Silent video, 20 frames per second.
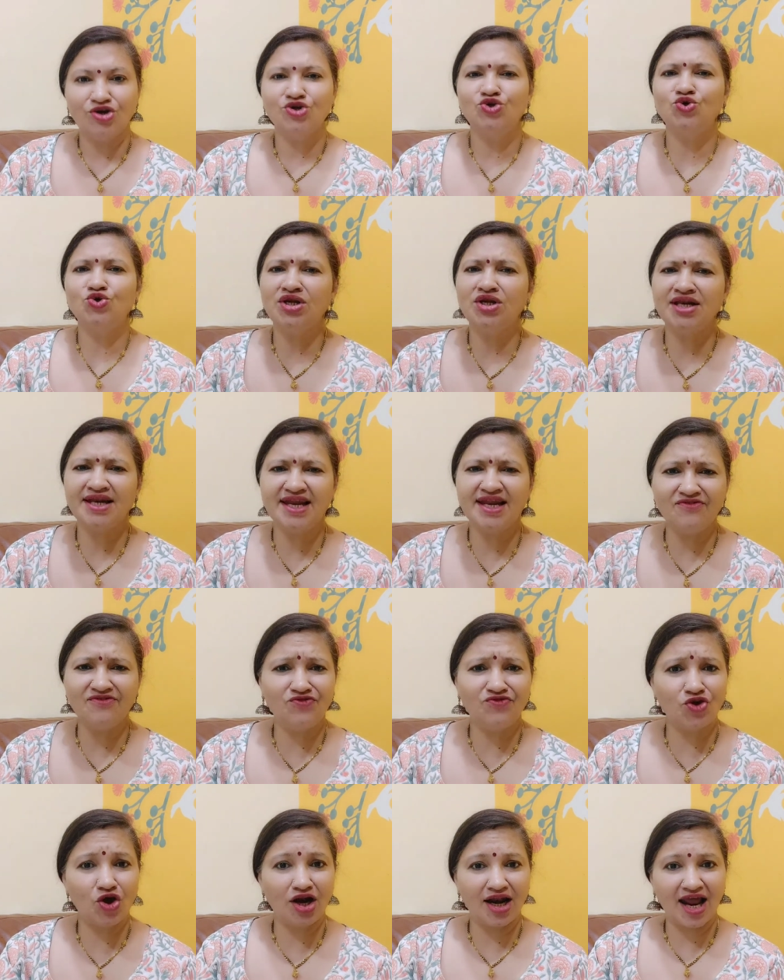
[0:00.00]
You live
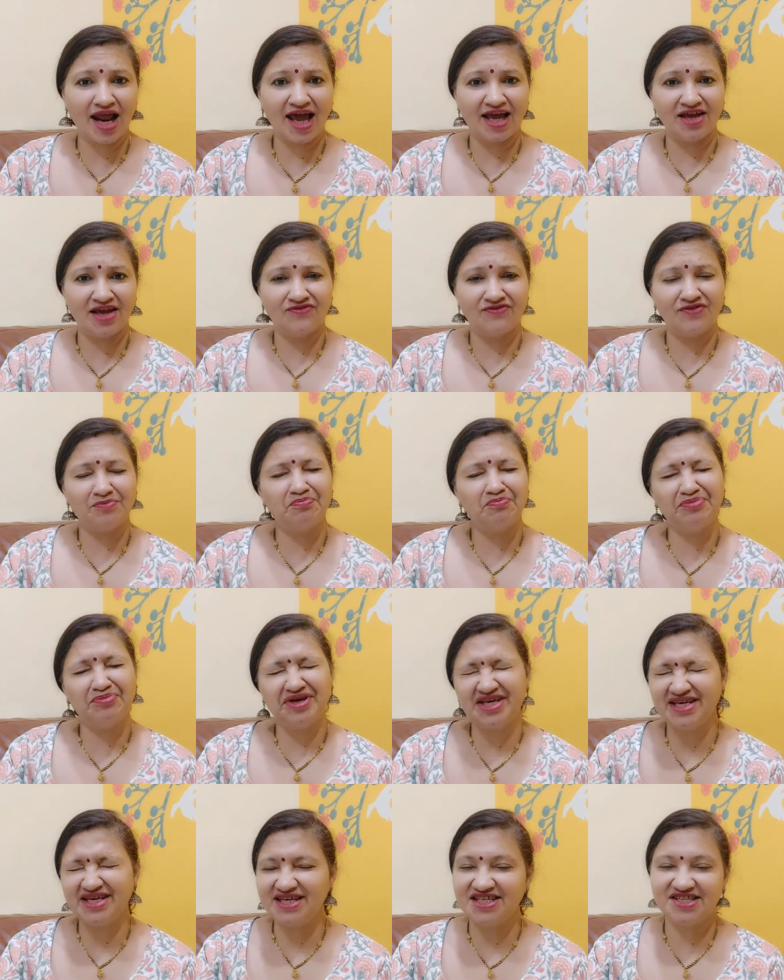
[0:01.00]
your life
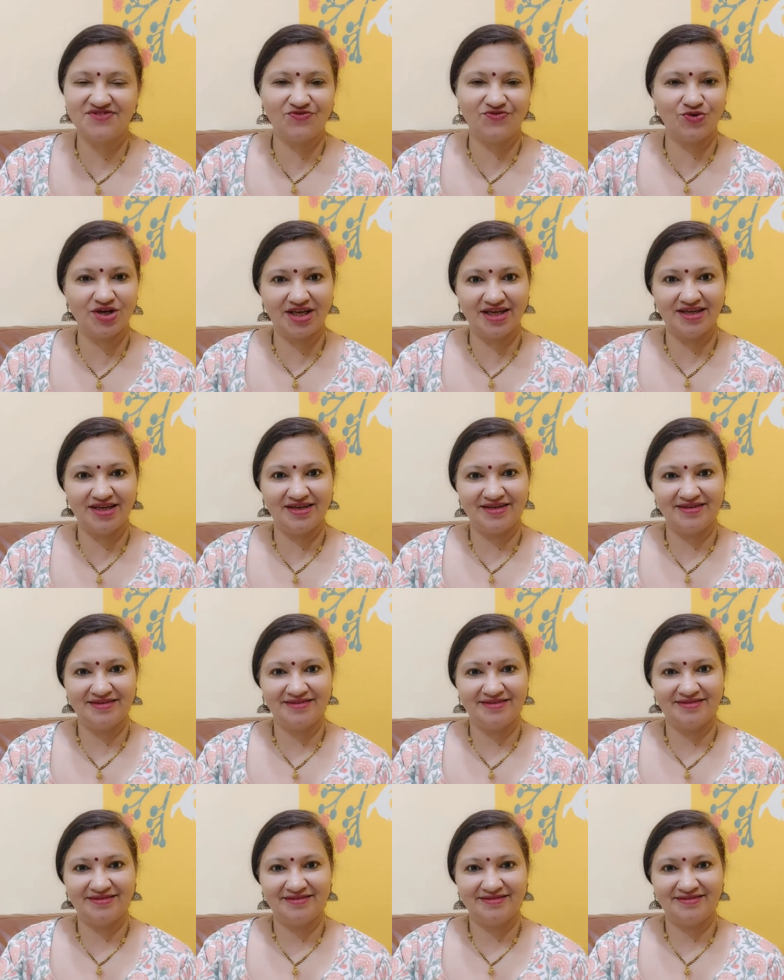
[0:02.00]
peacefully.
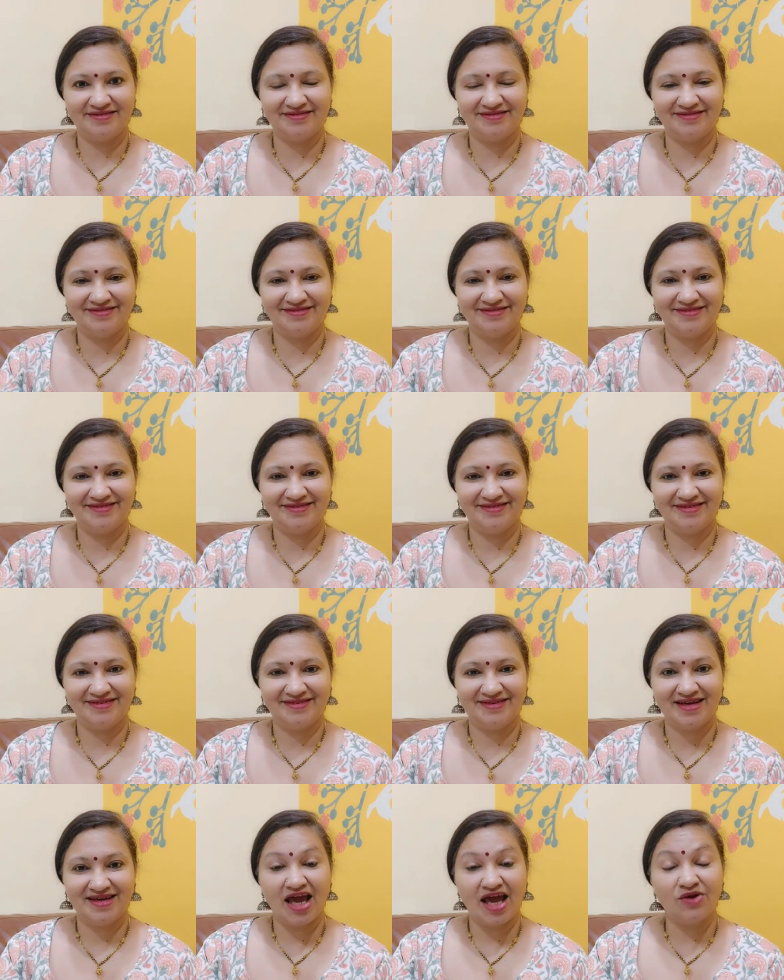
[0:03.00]

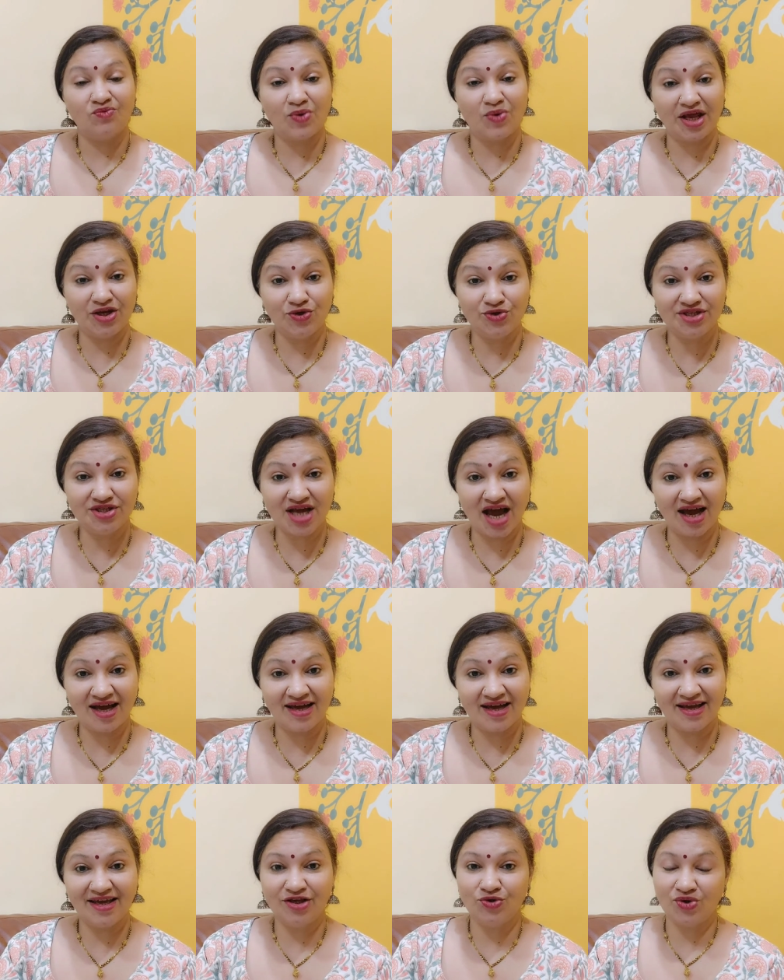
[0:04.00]
And when you
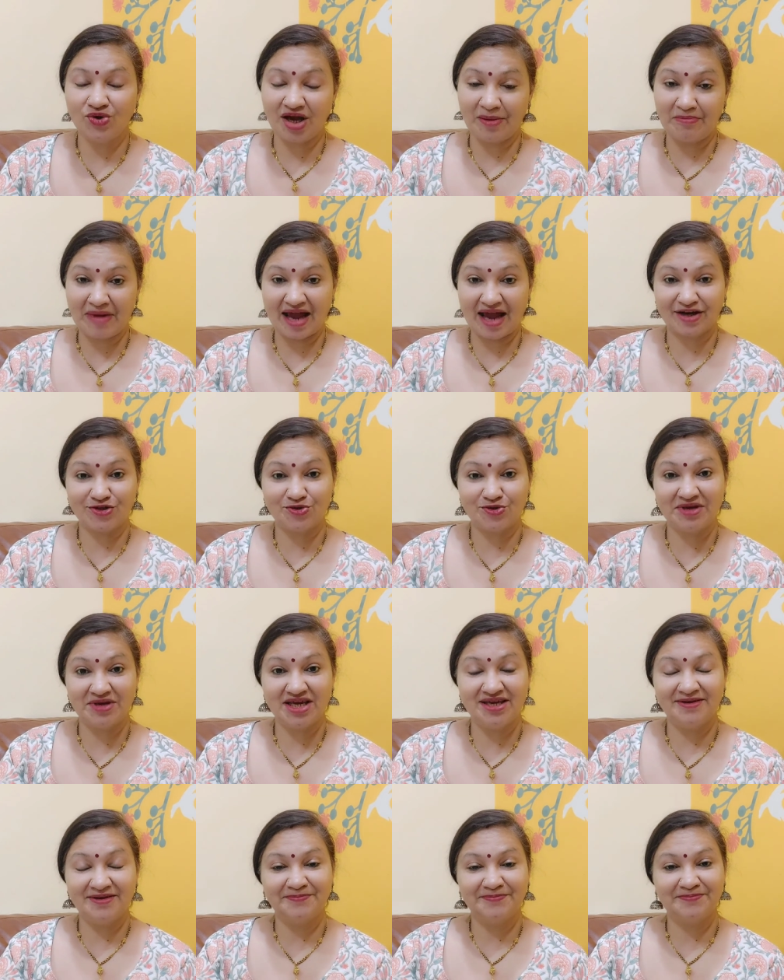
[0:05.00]
die, you come back to
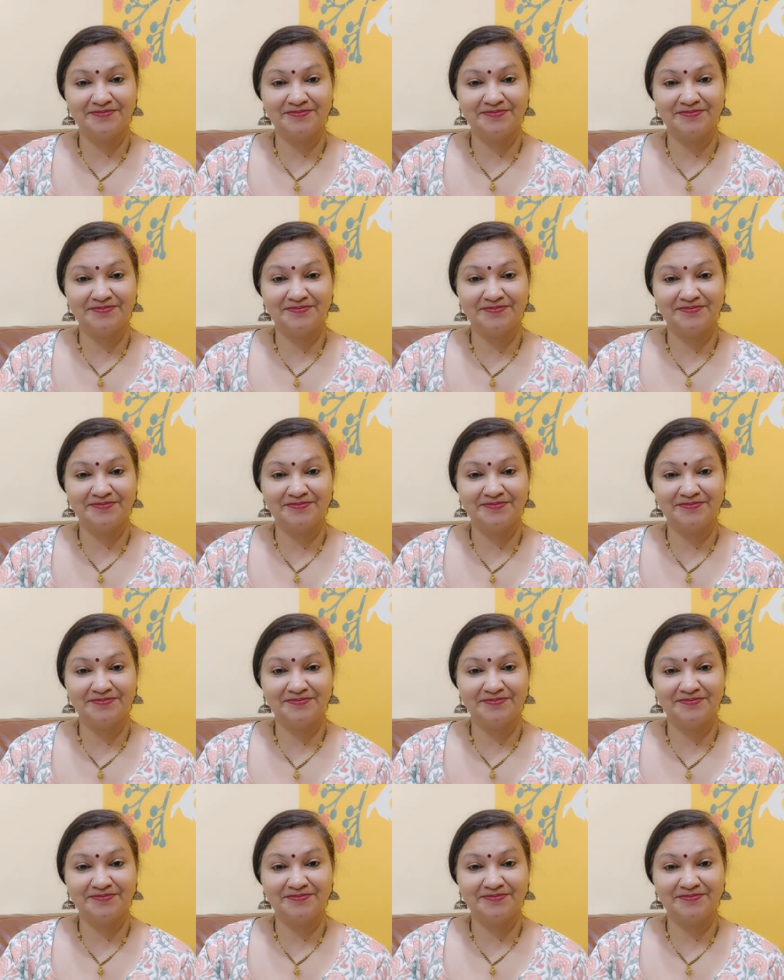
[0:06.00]
me.